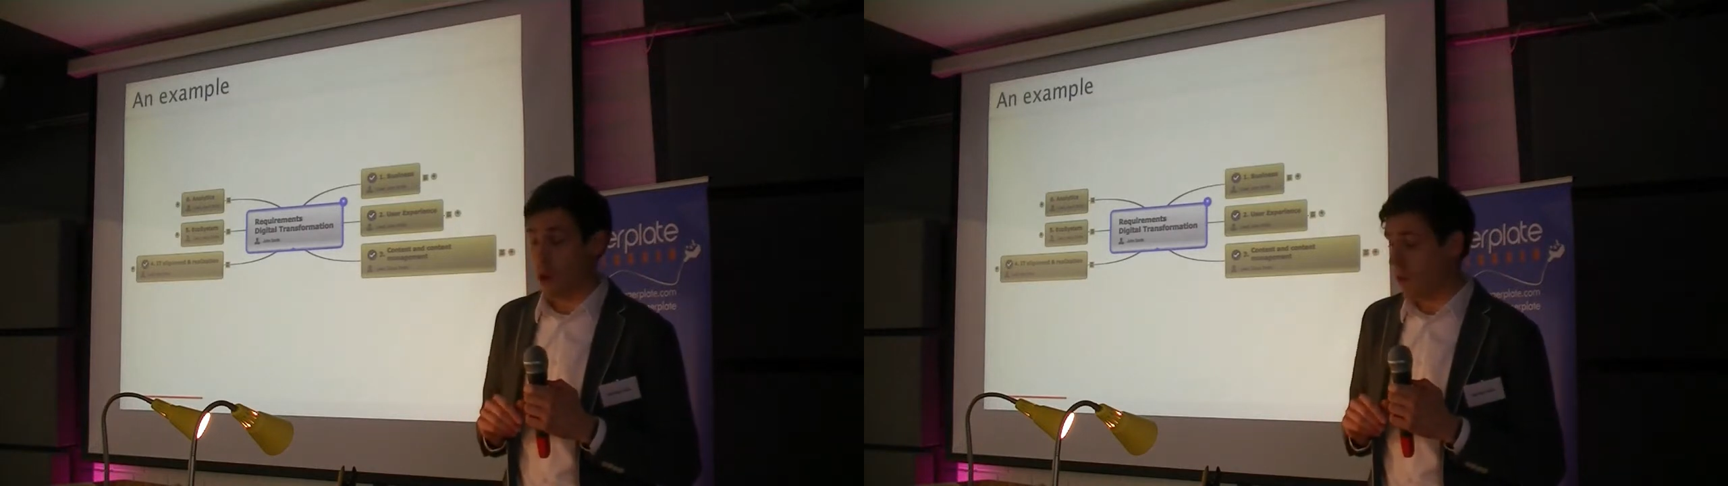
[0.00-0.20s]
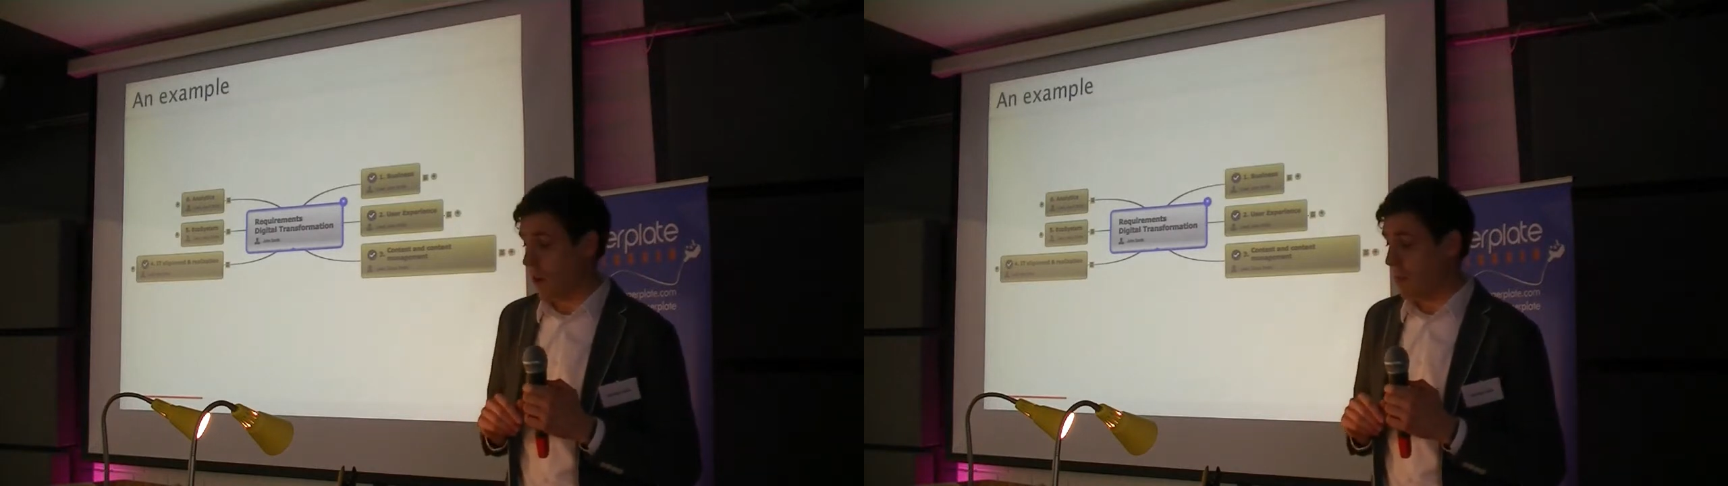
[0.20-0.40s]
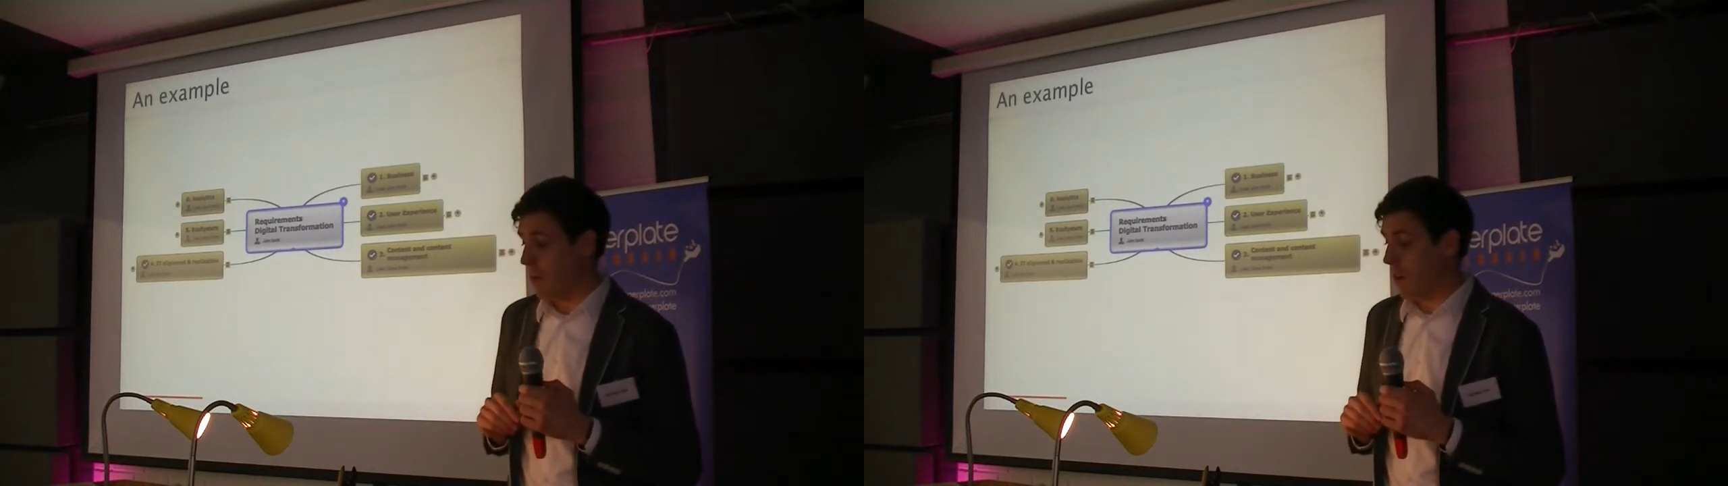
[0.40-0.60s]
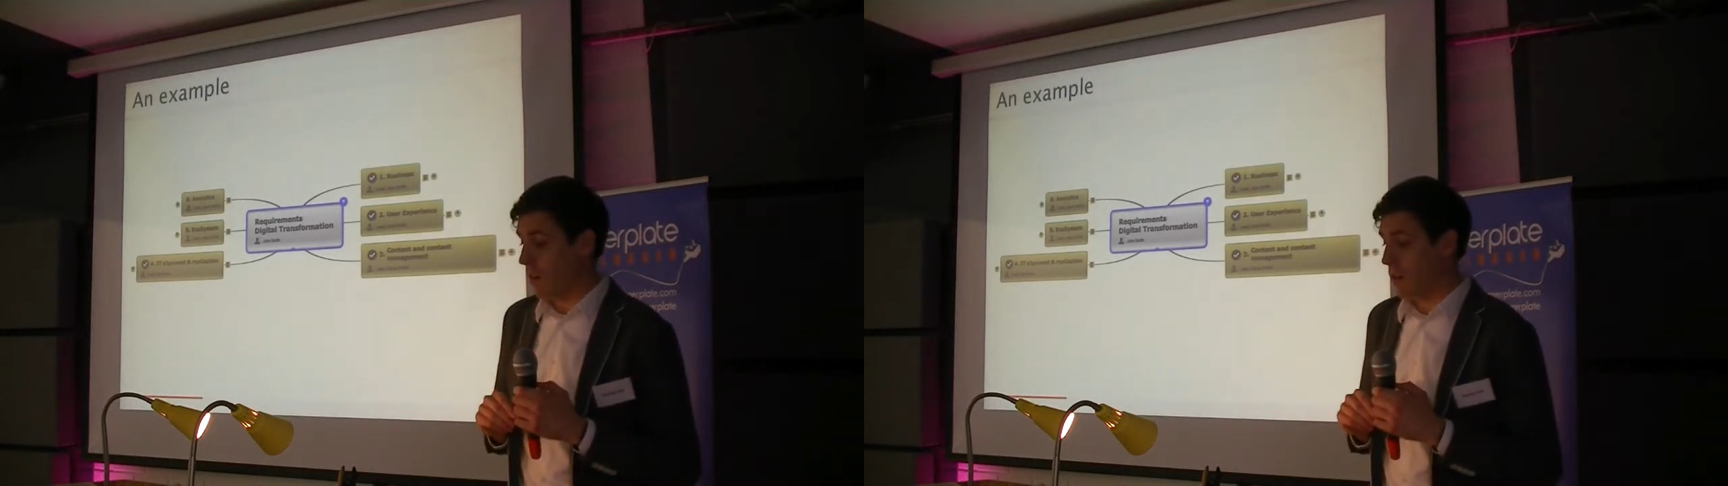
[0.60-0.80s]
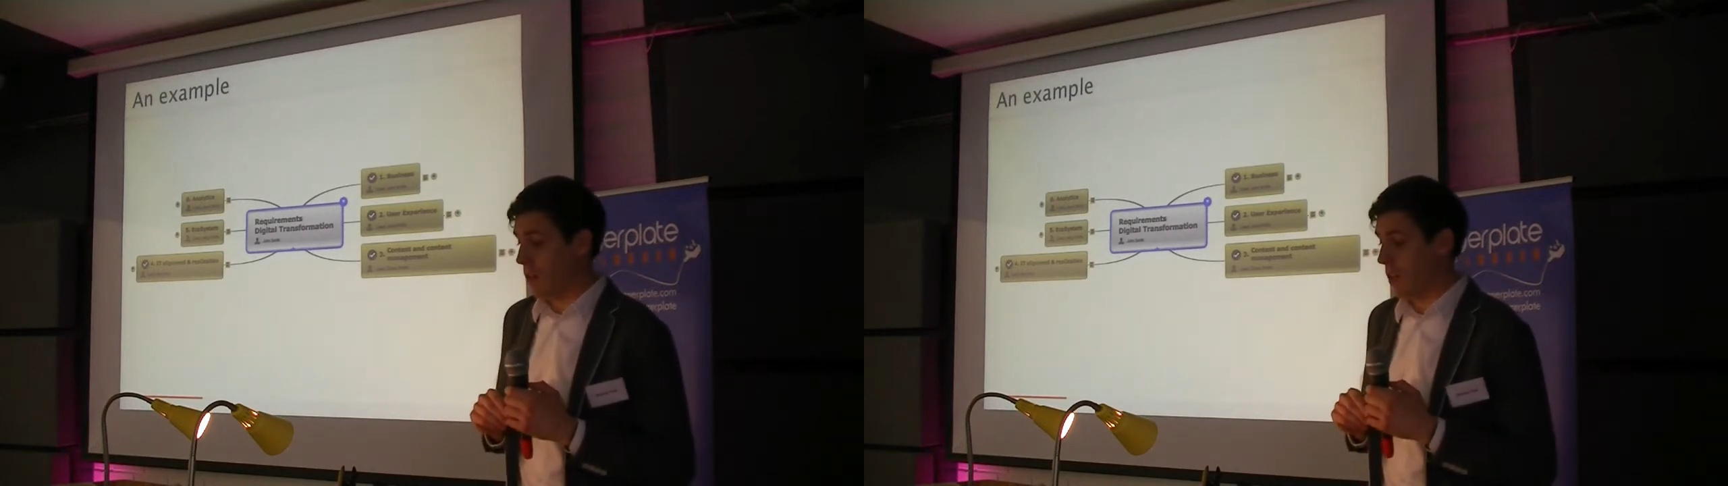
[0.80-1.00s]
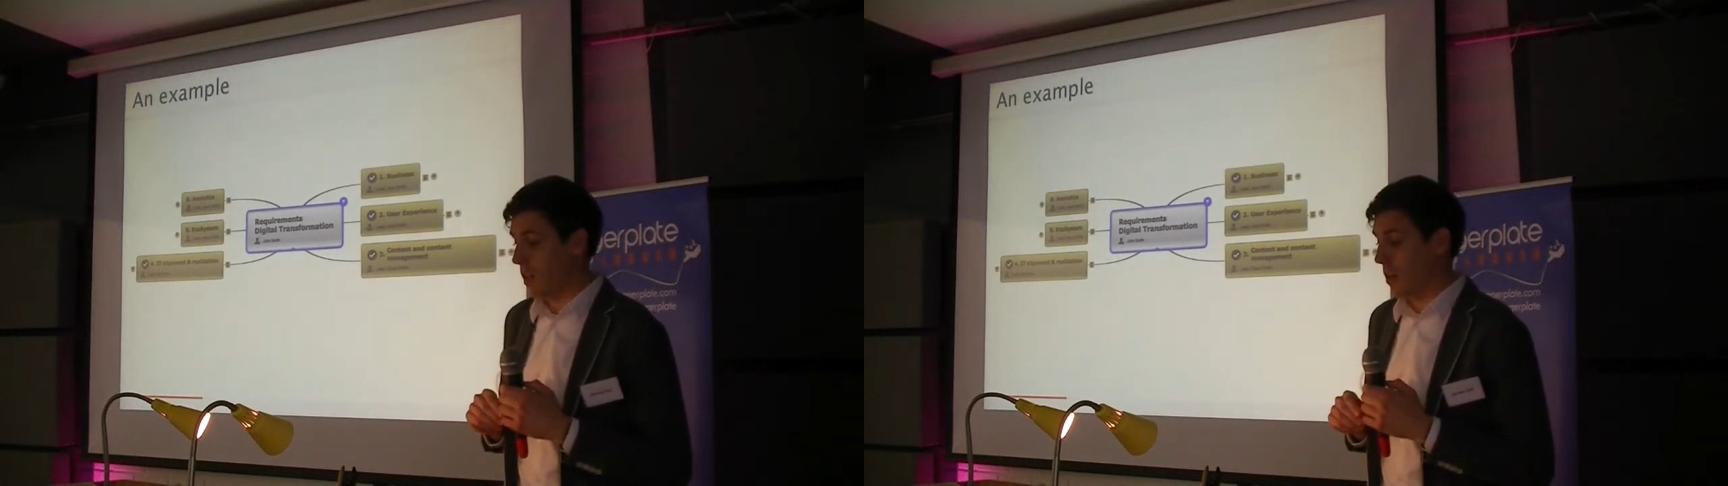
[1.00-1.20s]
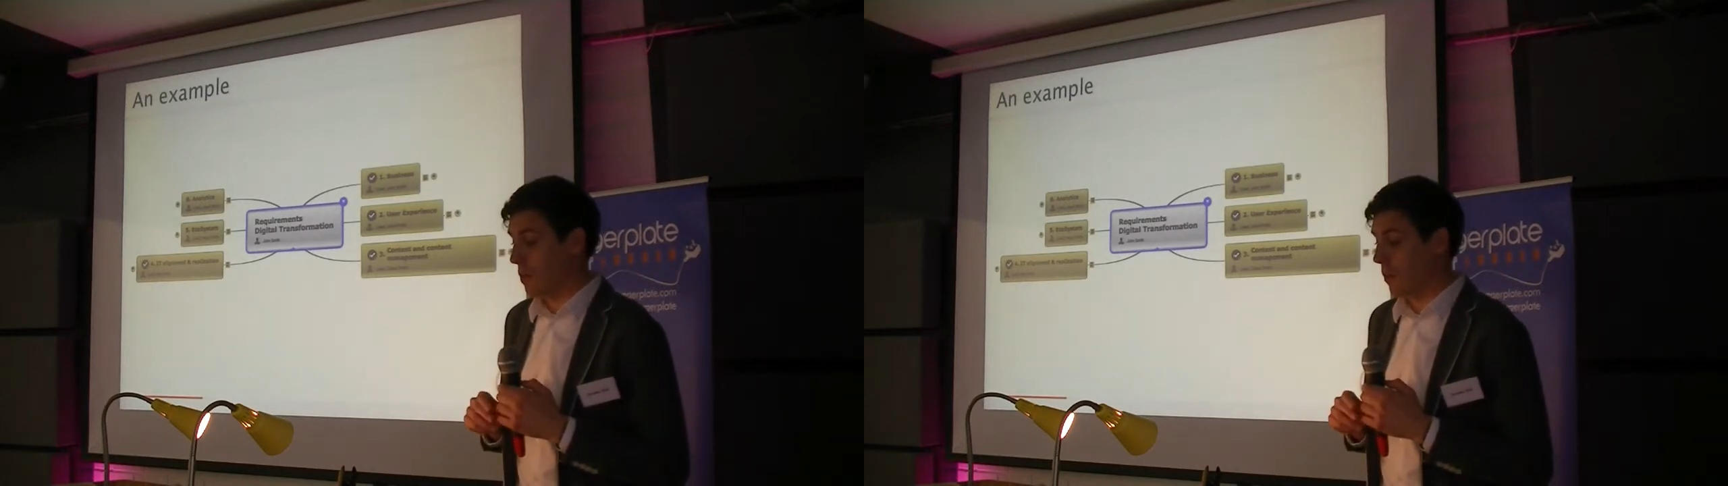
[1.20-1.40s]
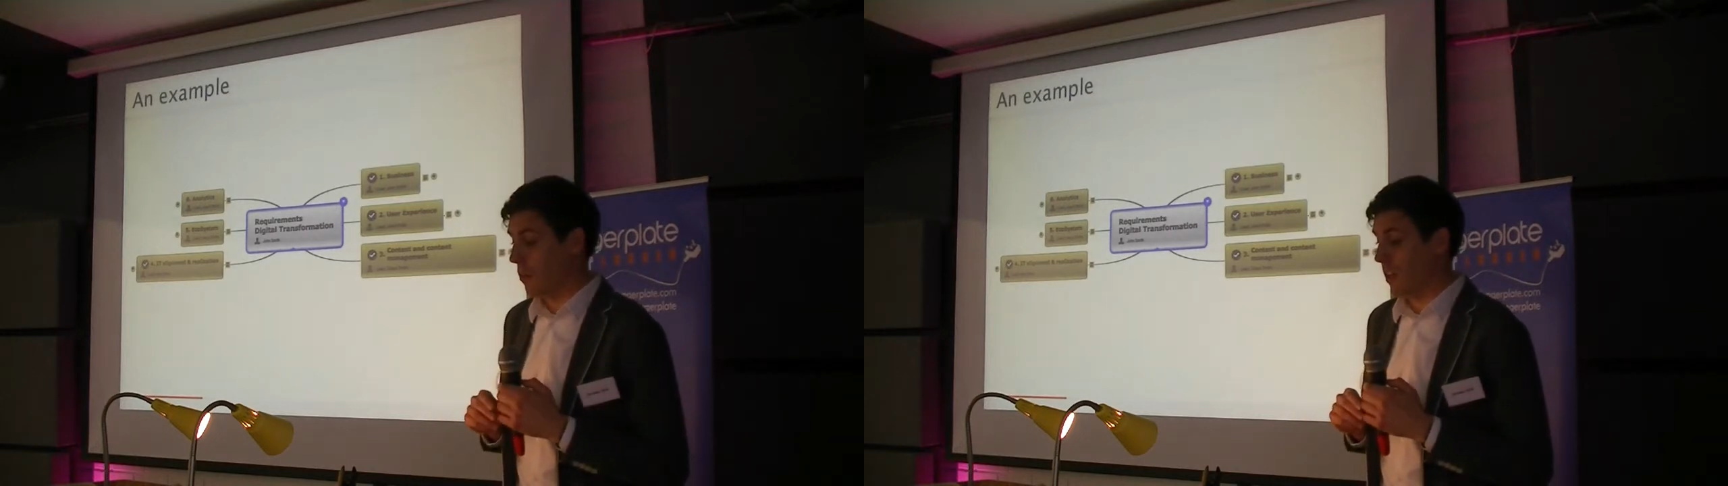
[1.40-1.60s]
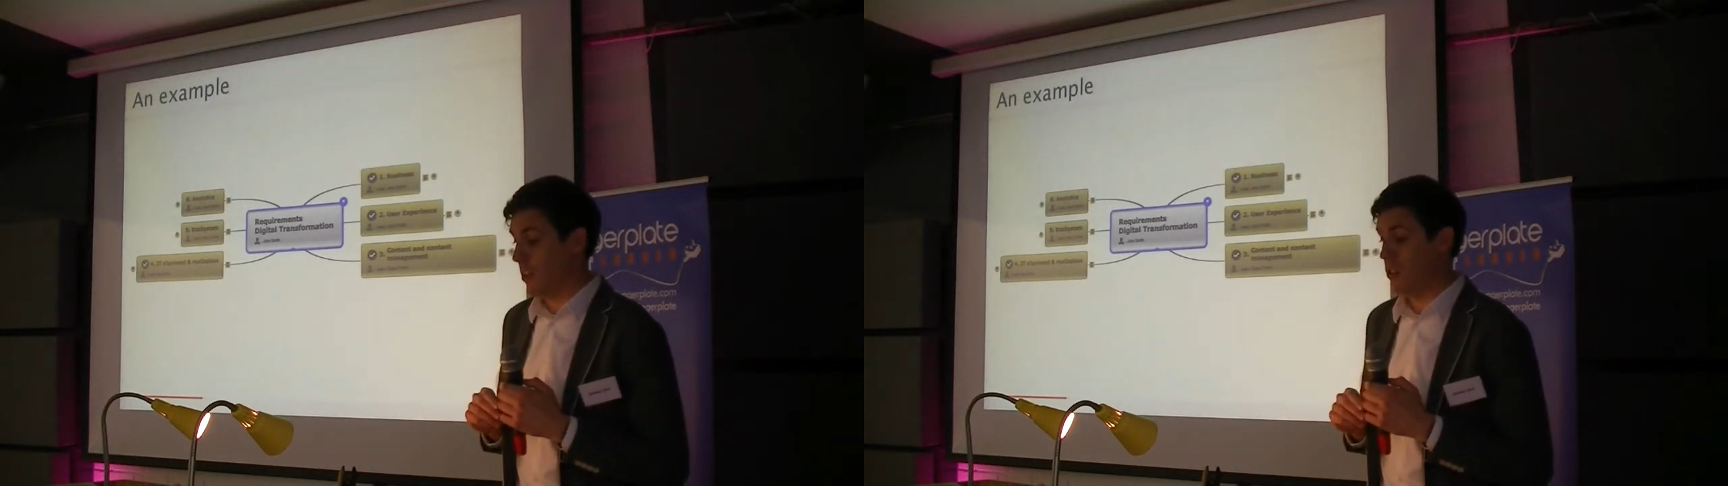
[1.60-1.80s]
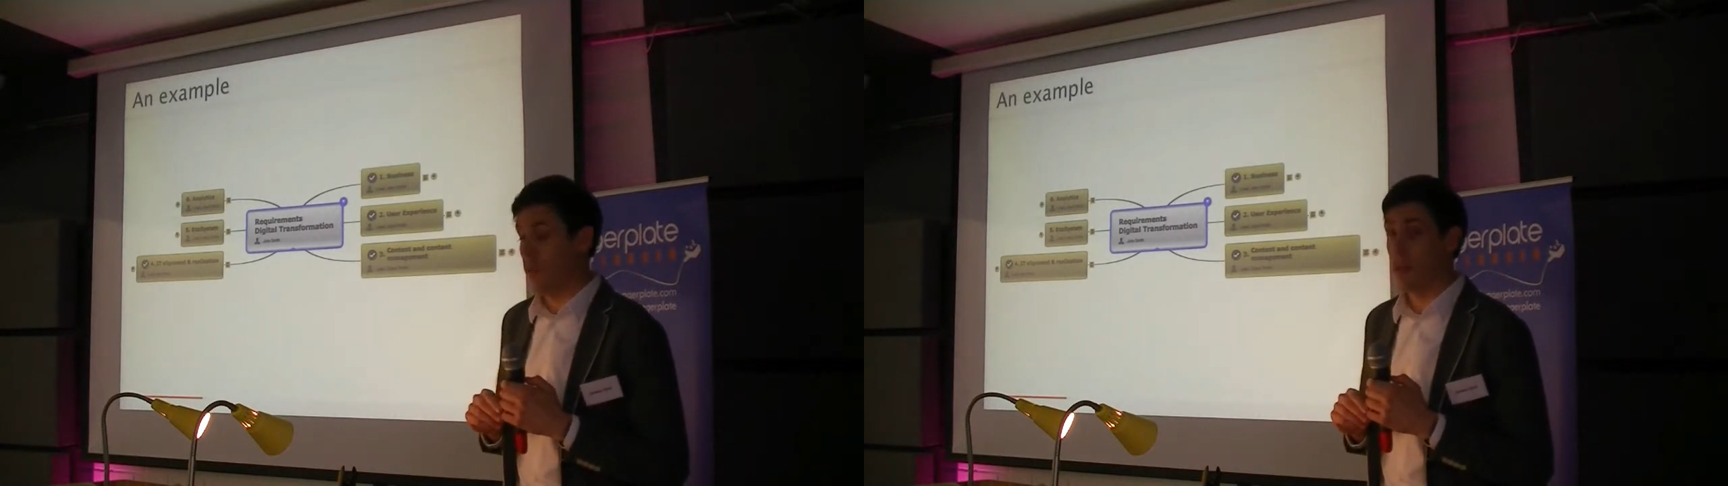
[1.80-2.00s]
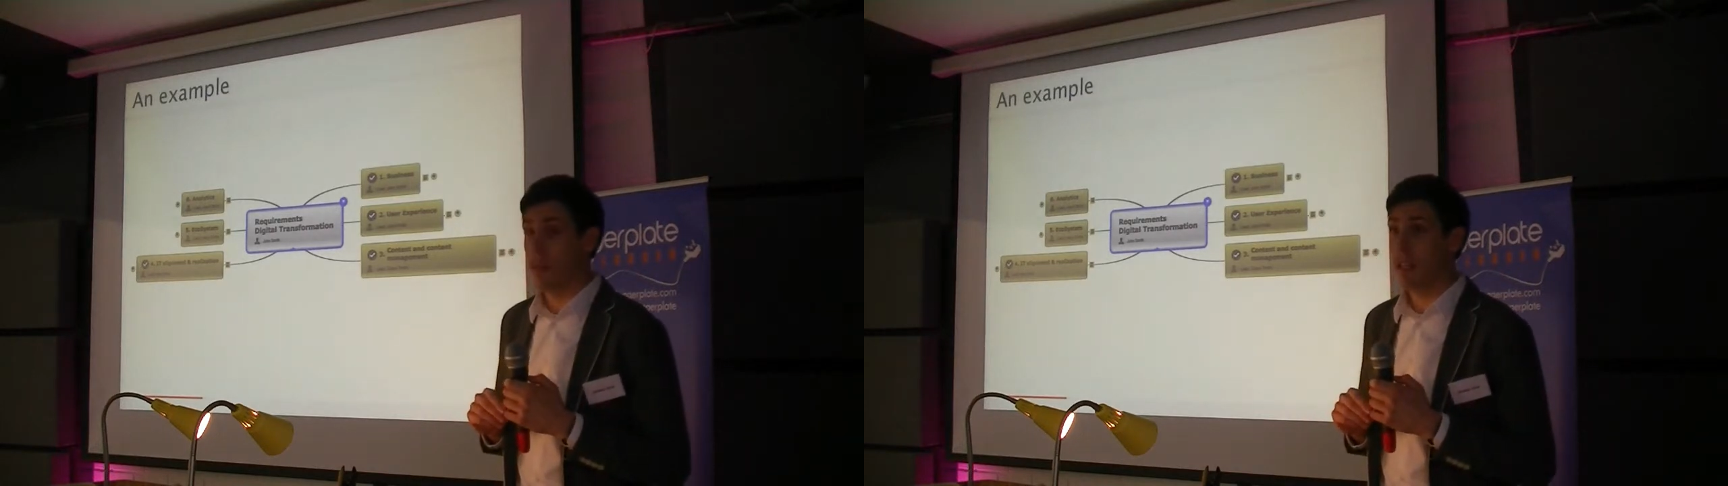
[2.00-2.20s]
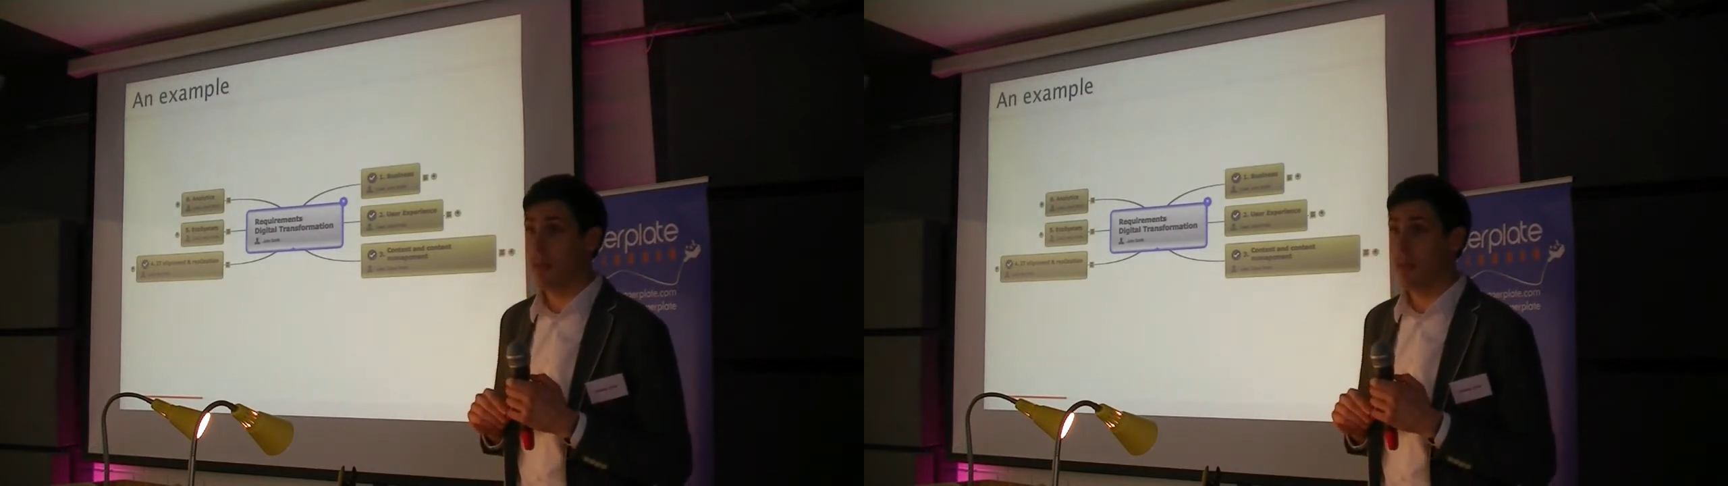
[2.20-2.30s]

a multinational in the B2B market.